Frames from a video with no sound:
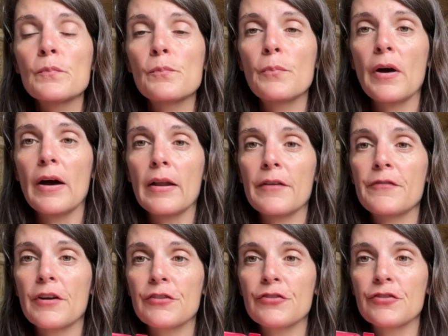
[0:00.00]
But if
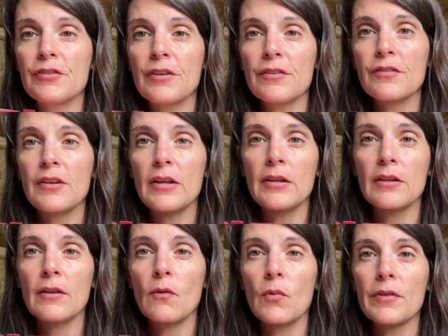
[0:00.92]
you're interested in
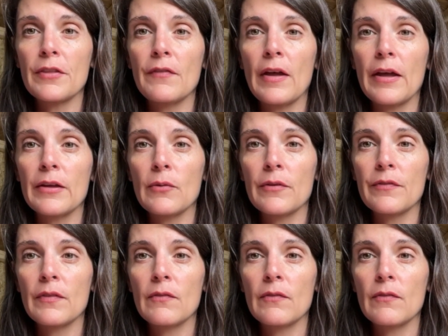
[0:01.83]
seeing what the value of